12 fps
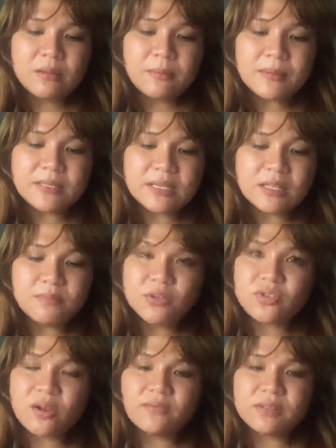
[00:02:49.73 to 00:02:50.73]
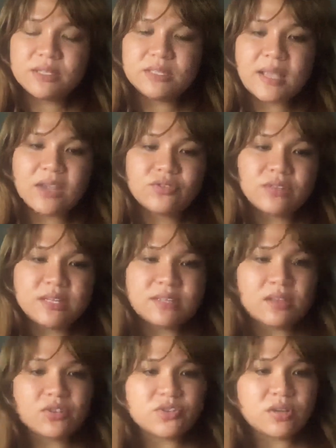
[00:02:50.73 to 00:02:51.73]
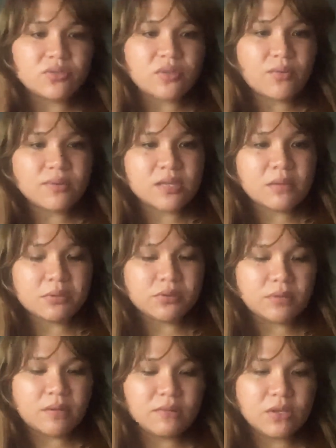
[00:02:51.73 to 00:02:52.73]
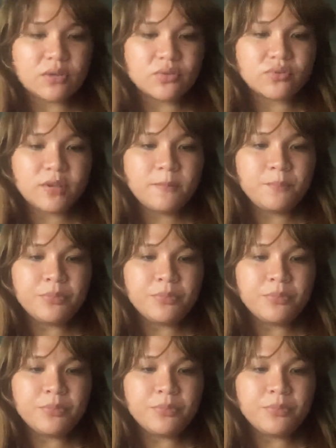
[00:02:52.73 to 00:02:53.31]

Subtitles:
Basically my travel is actually essential, so I was able to leave the country.